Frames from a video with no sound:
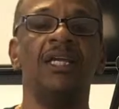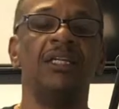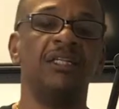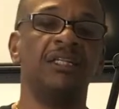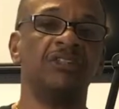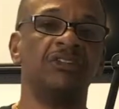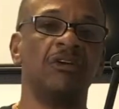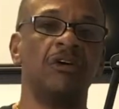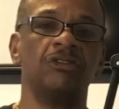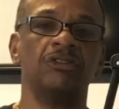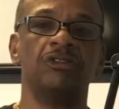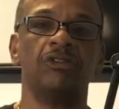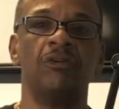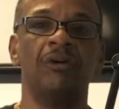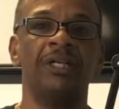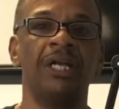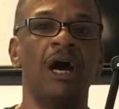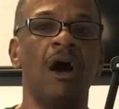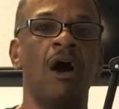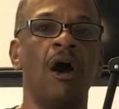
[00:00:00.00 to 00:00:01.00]
There's also
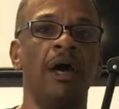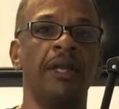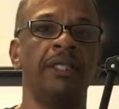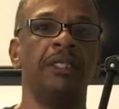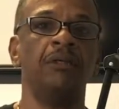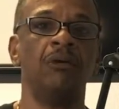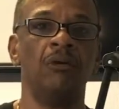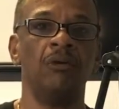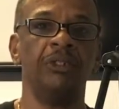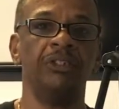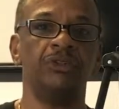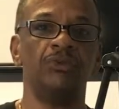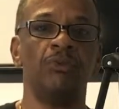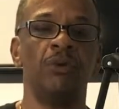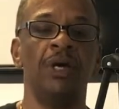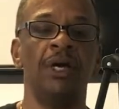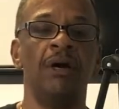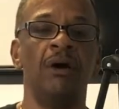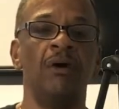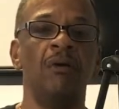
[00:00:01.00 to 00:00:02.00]
an audio as
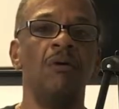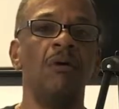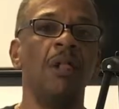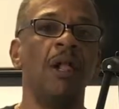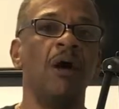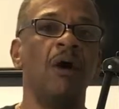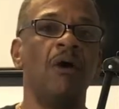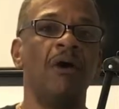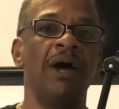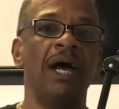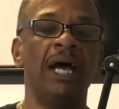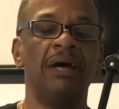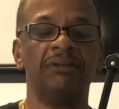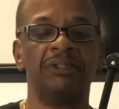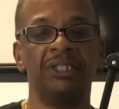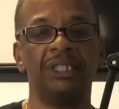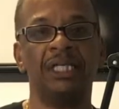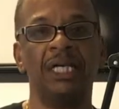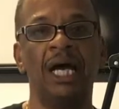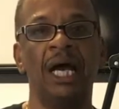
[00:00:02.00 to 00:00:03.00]
well on how
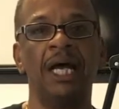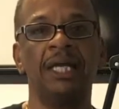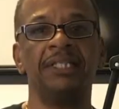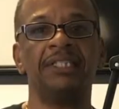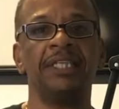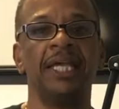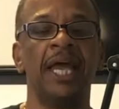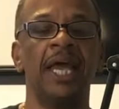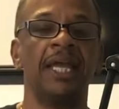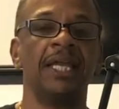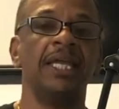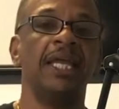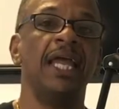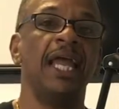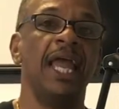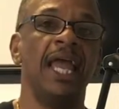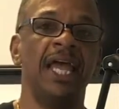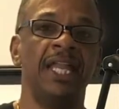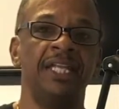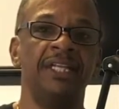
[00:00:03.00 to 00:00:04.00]
to contact
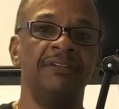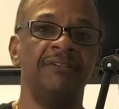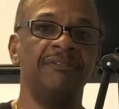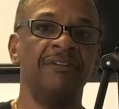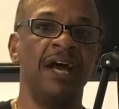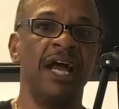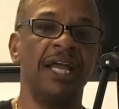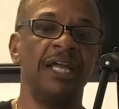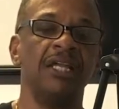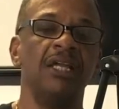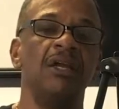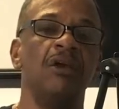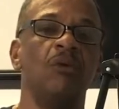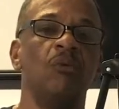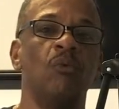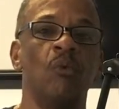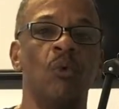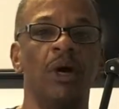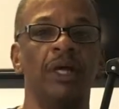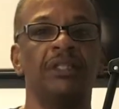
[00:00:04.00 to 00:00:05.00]
and invite,
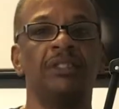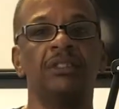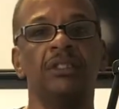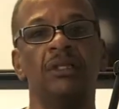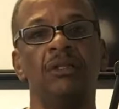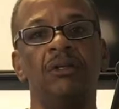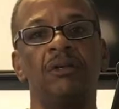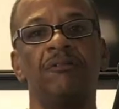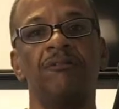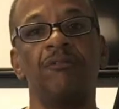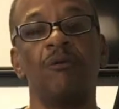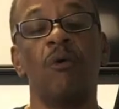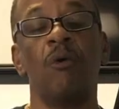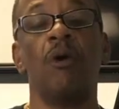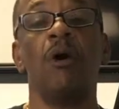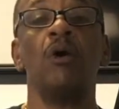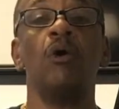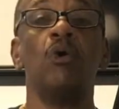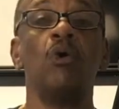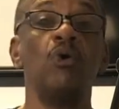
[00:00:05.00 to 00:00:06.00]
what to look
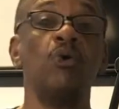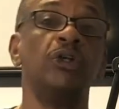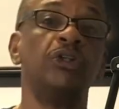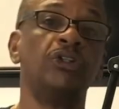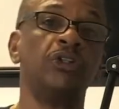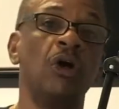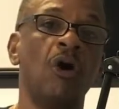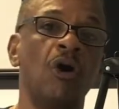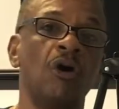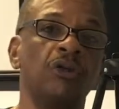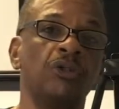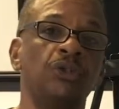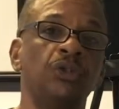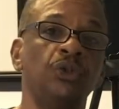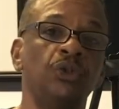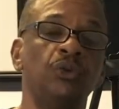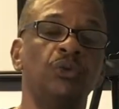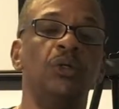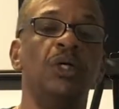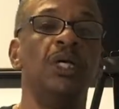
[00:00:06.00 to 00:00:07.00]
for, who to talk
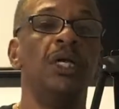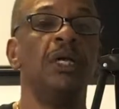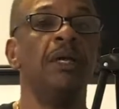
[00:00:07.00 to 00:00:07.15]
to.